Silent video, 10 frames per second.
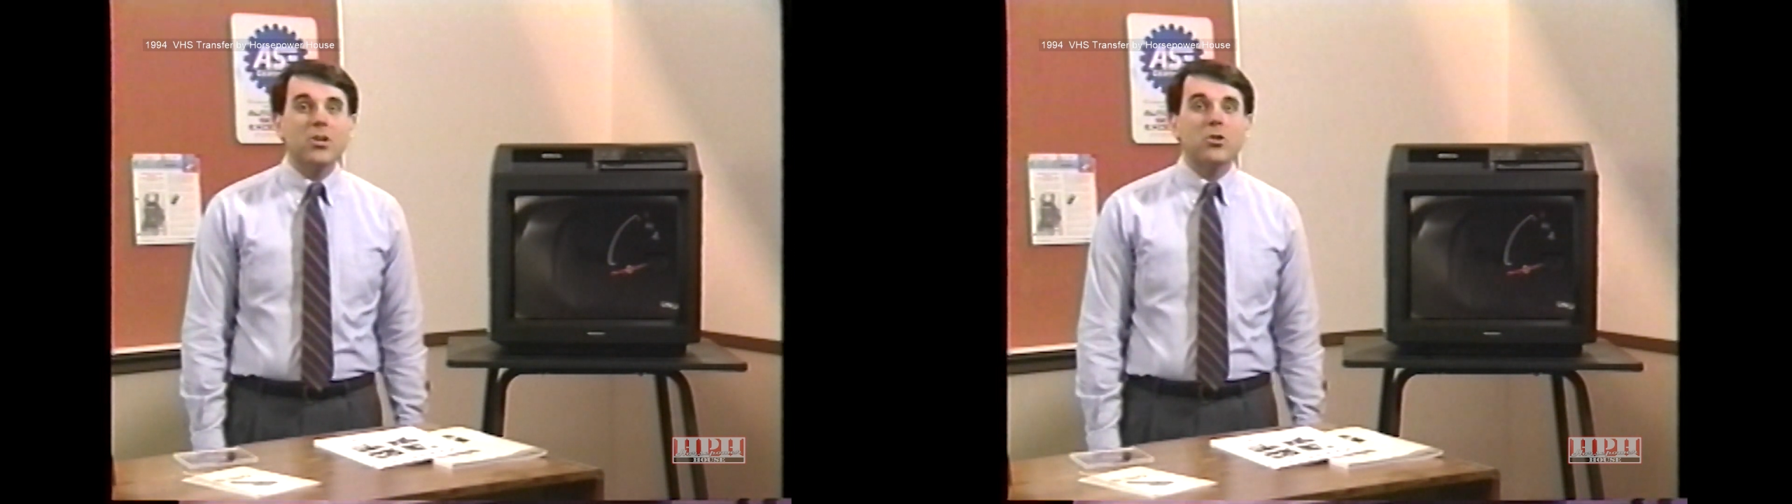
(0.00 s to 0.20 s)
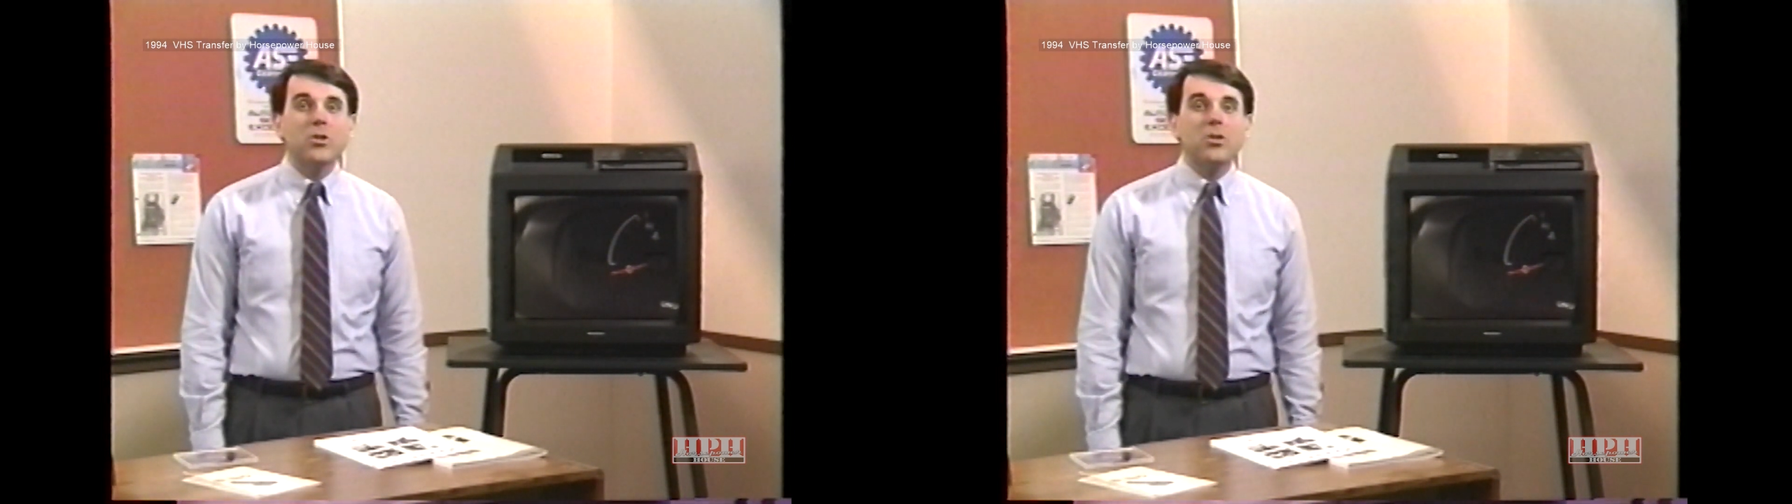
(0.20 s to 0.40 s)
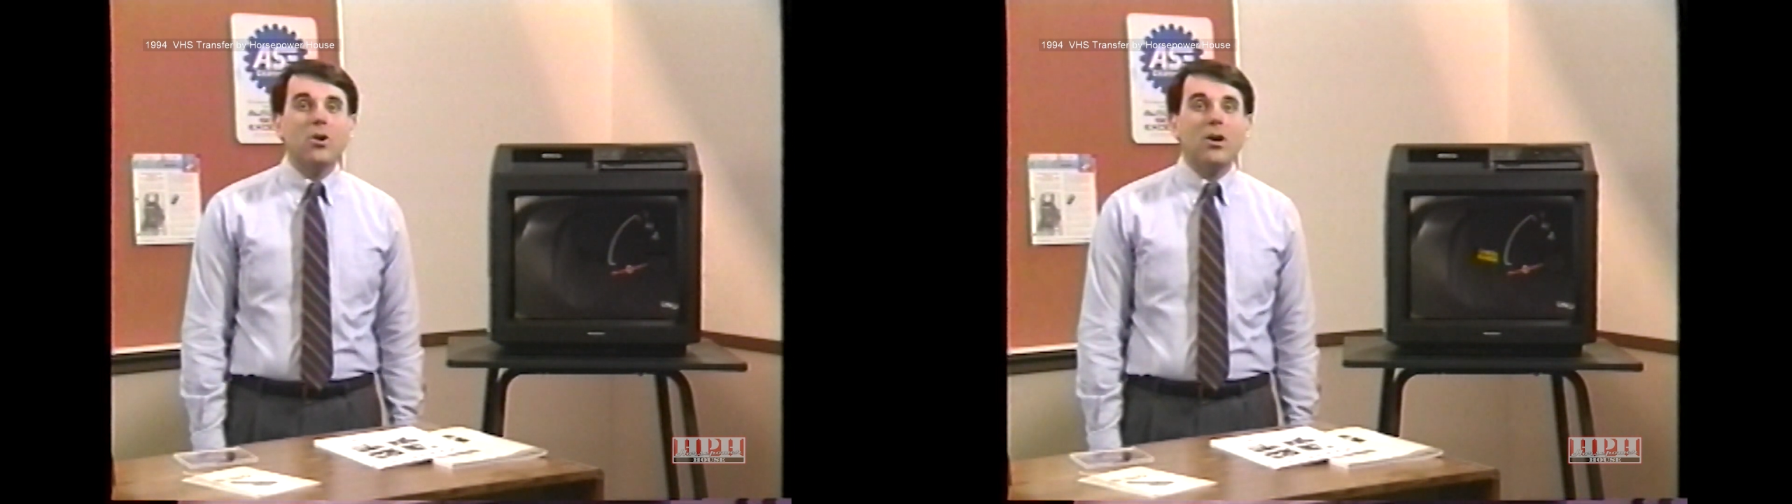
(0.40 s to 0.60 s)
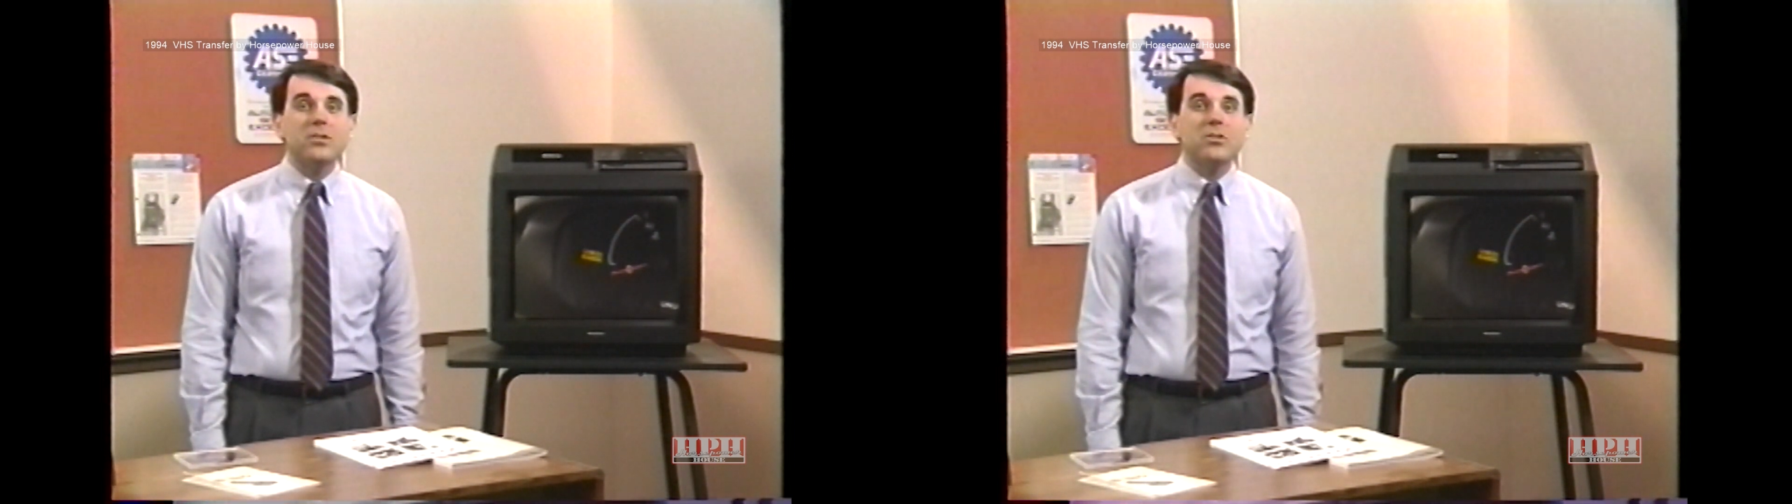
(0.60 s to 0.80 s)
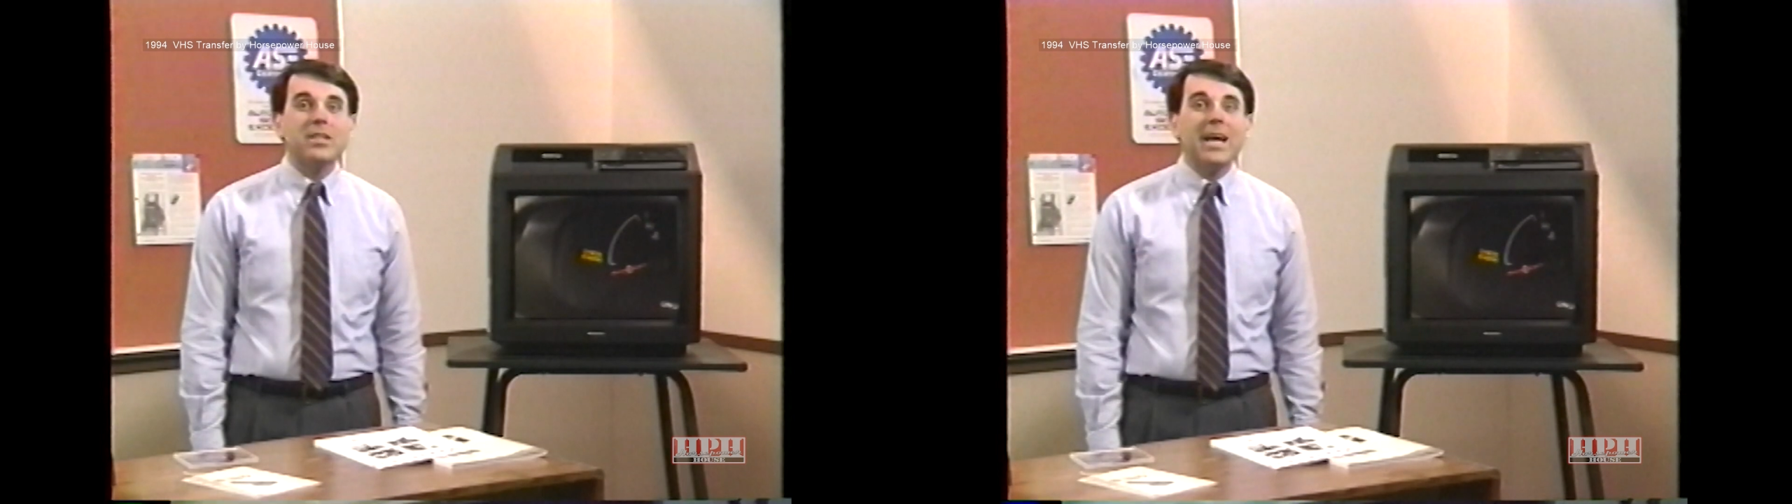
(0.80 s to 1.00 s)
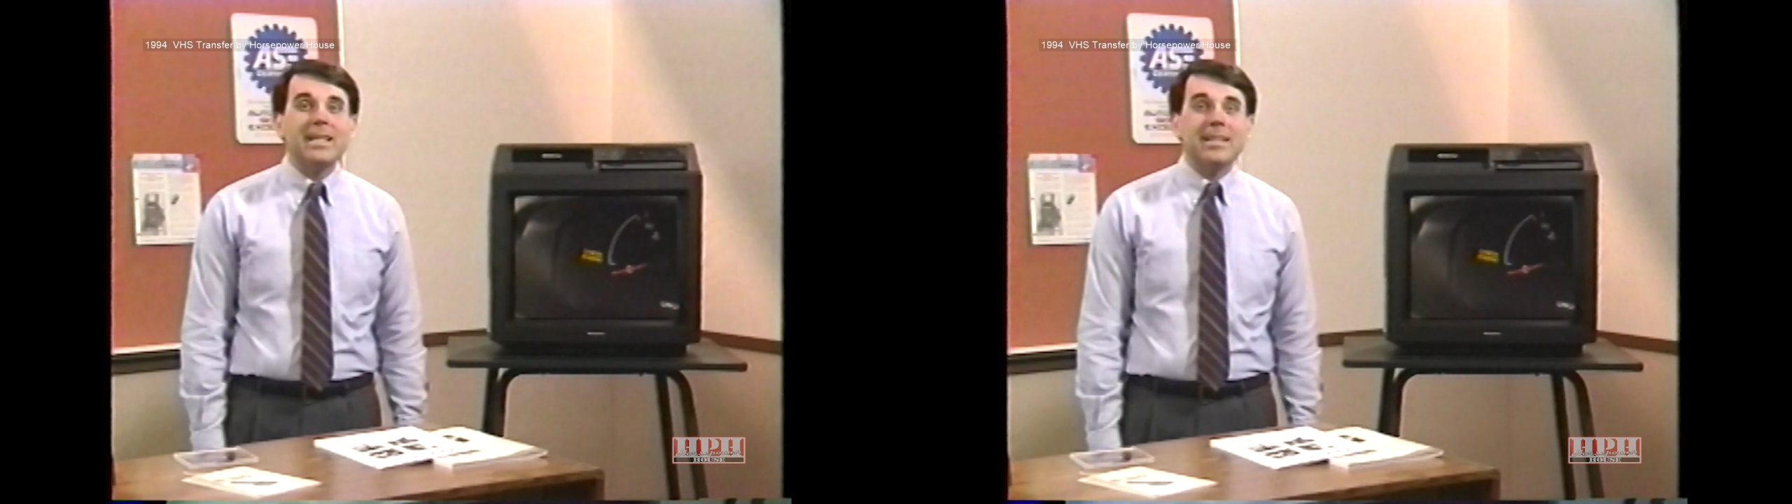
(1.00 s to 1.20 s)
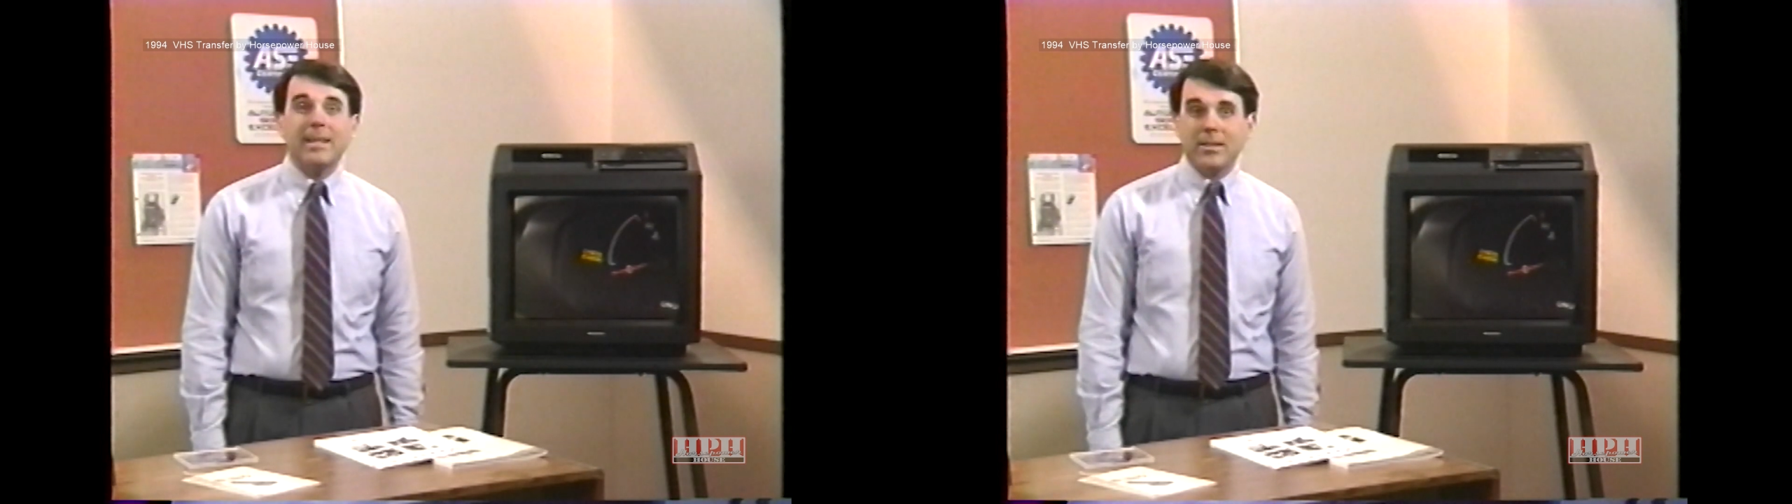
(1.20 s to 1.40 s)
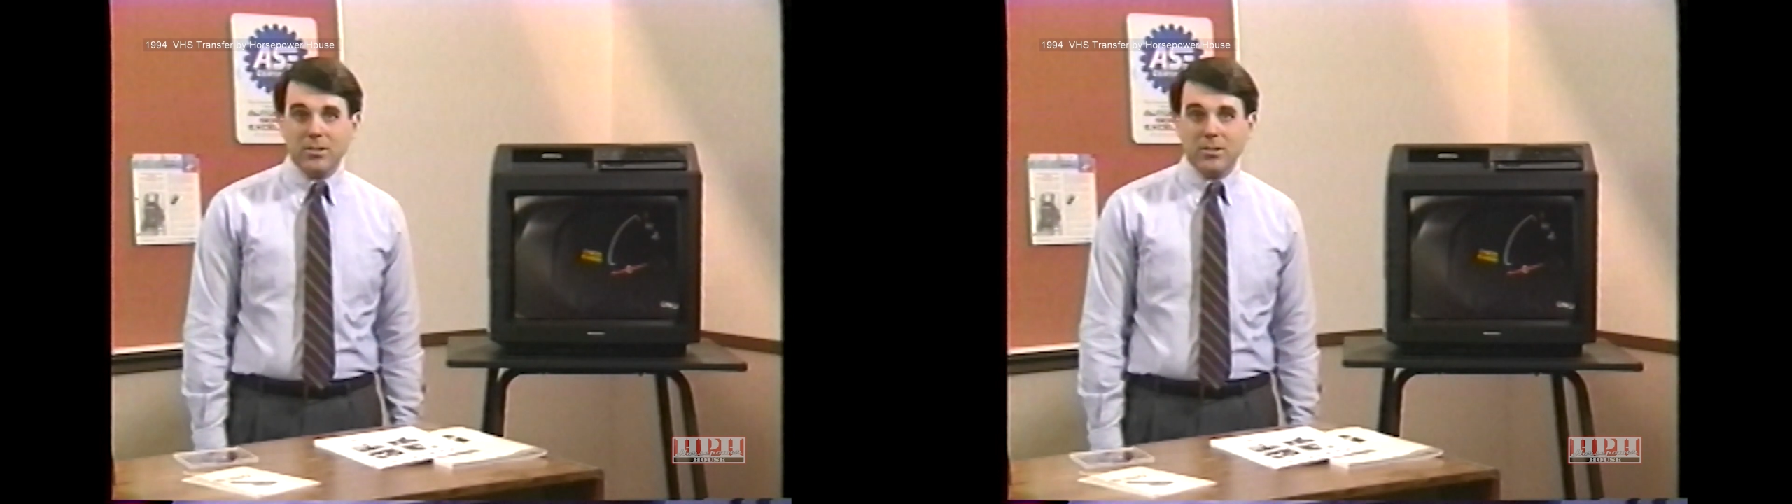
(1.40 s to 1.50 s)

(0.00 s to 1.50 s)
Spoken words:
could cause catalytic